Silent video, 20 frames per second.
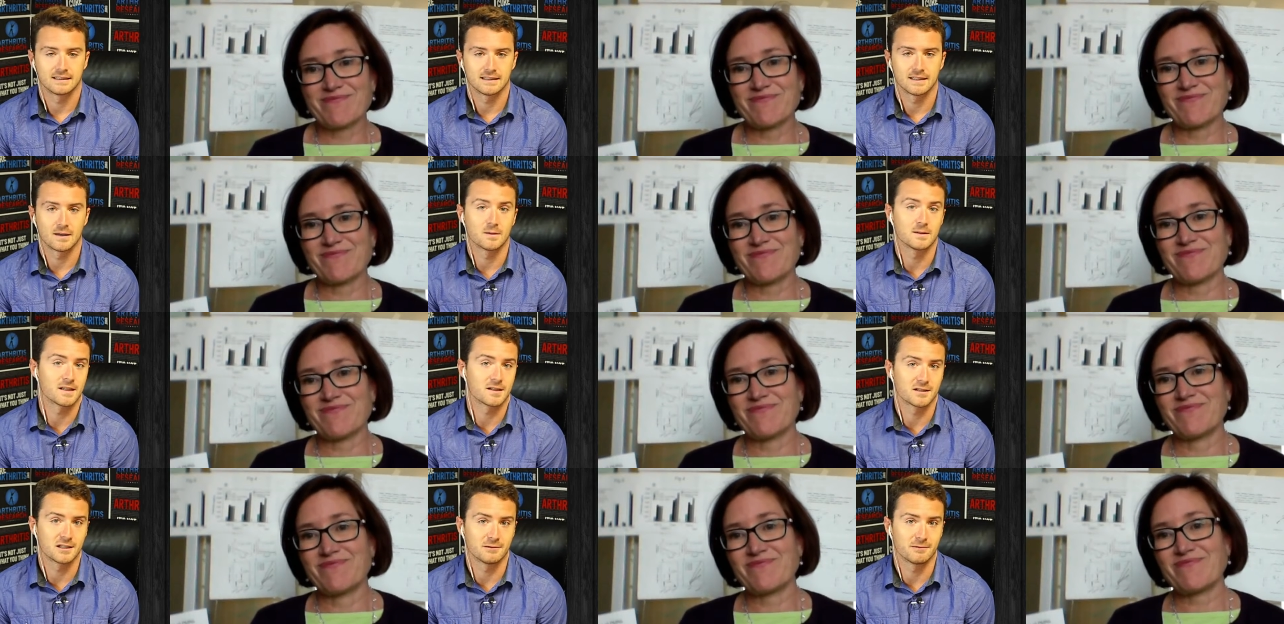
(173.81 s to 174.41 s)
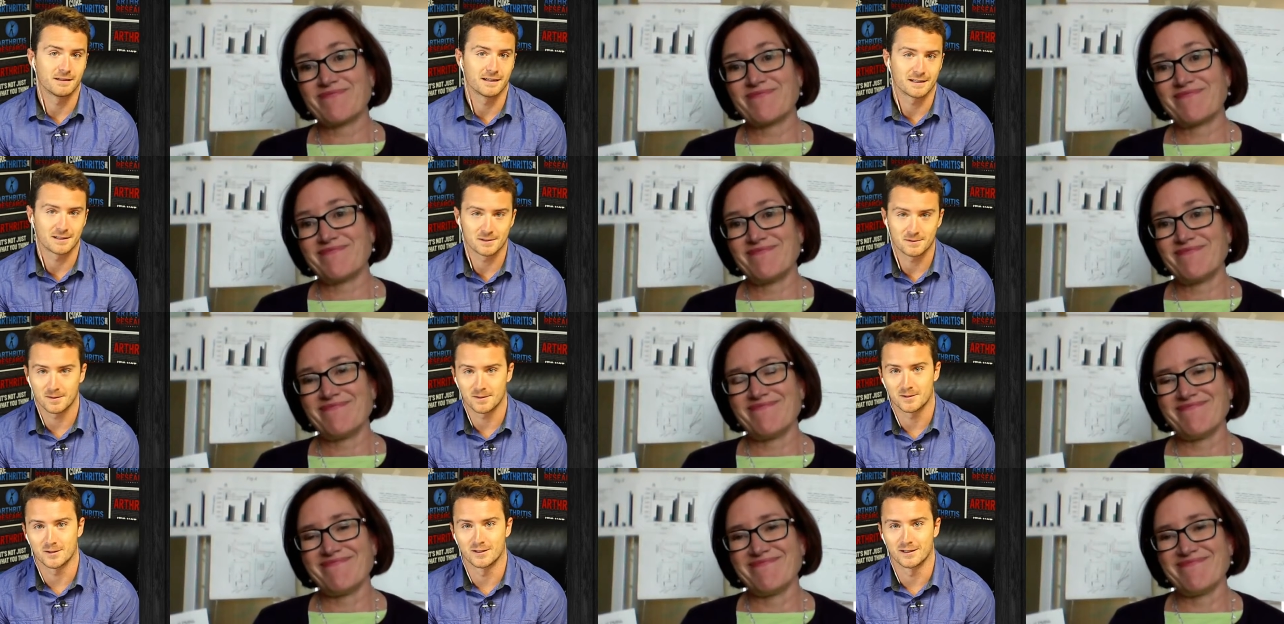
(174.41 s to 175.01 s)
Speaker 1: That was actually my next
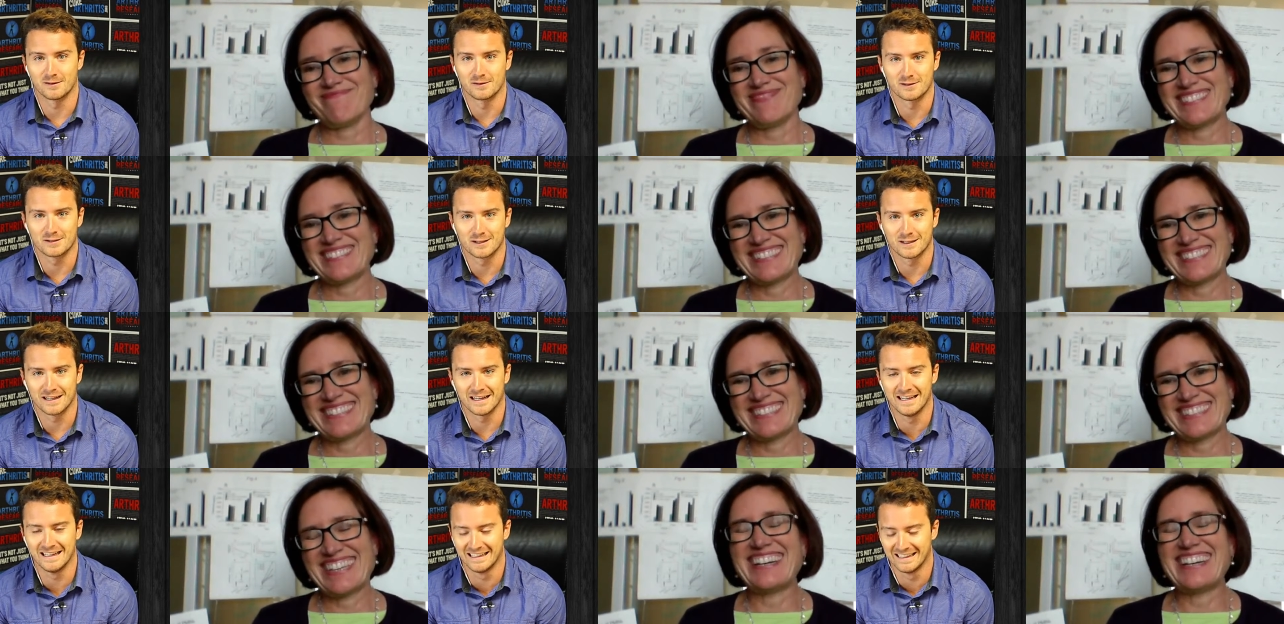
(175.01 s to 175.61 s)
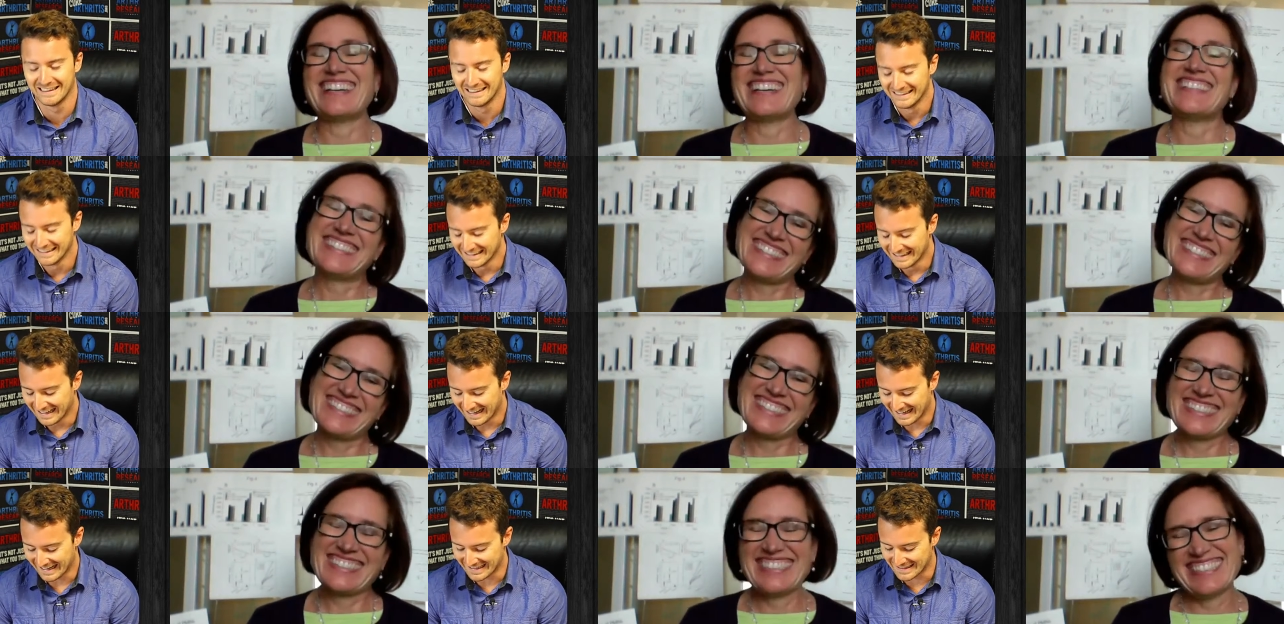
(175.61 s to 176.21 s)
question. I was going to
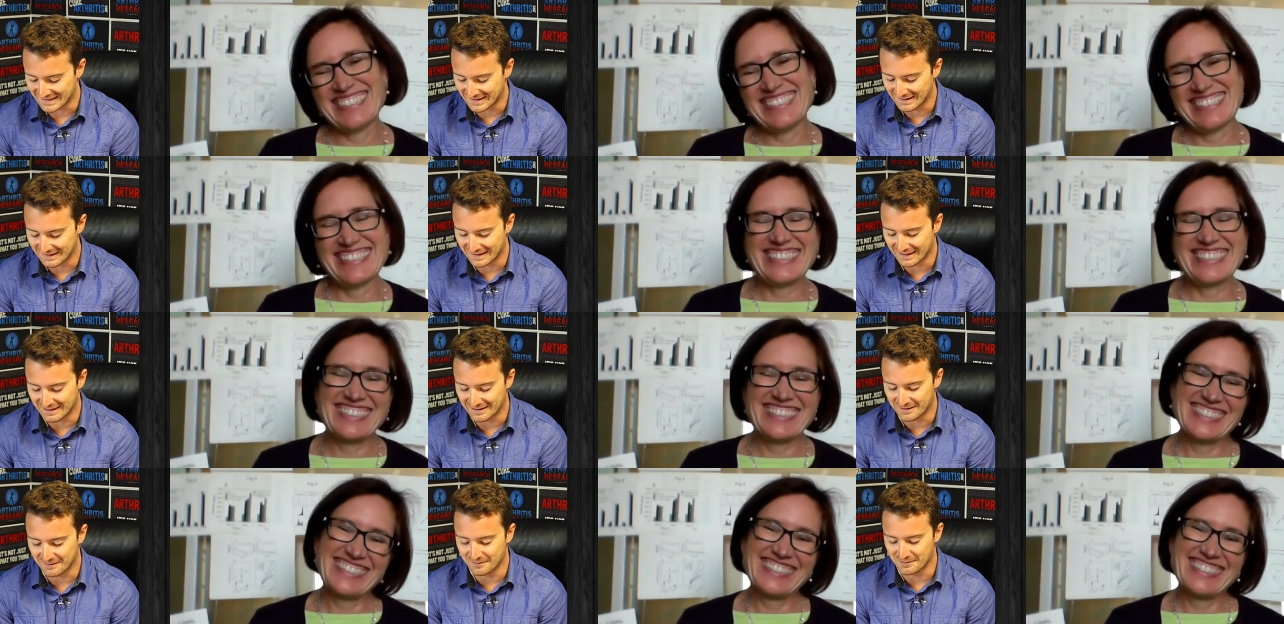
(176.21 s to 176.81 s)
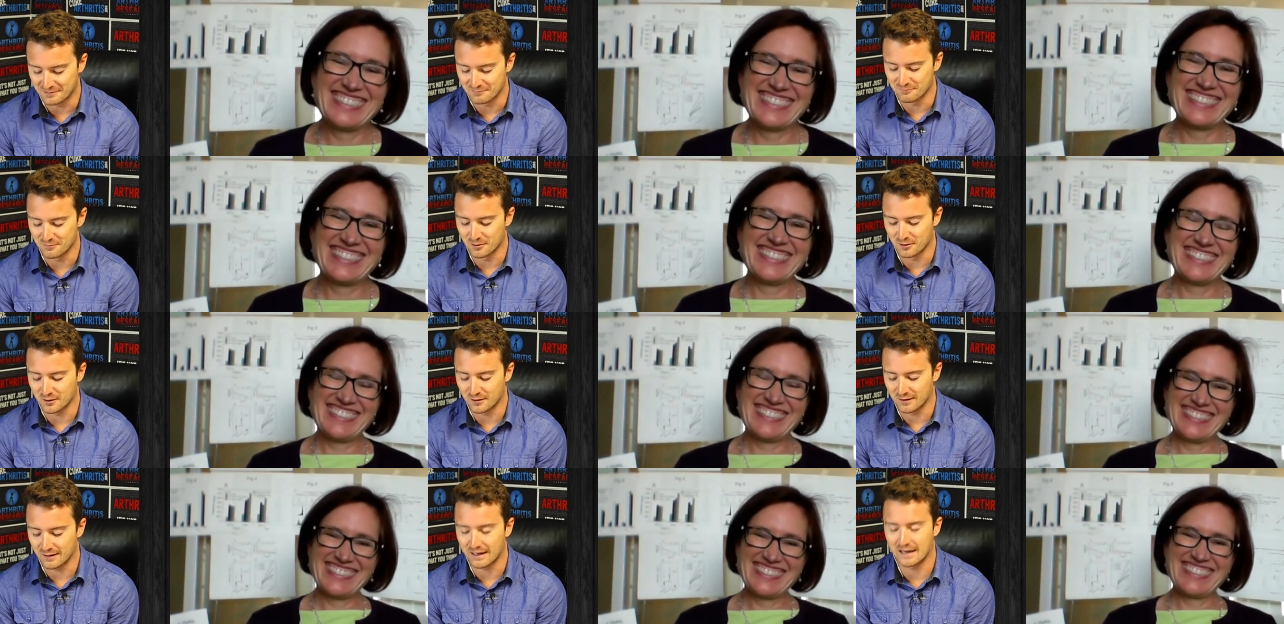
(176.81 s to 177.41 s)
ask you to kind of go into
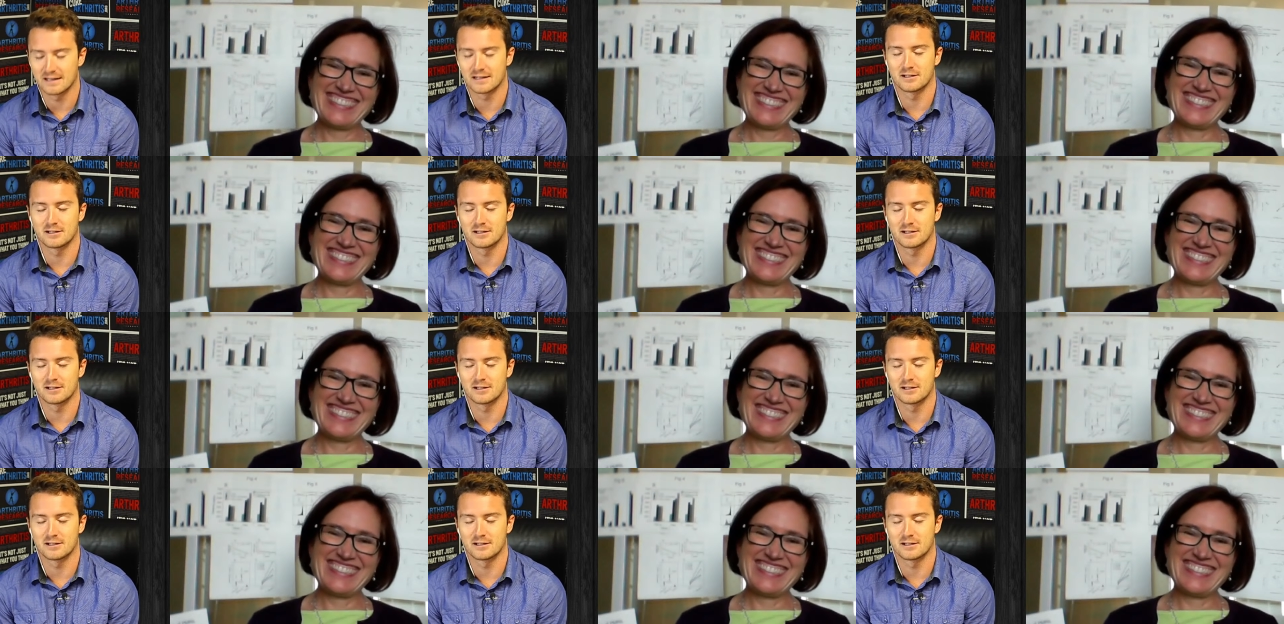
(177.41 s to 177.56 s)
more, uh,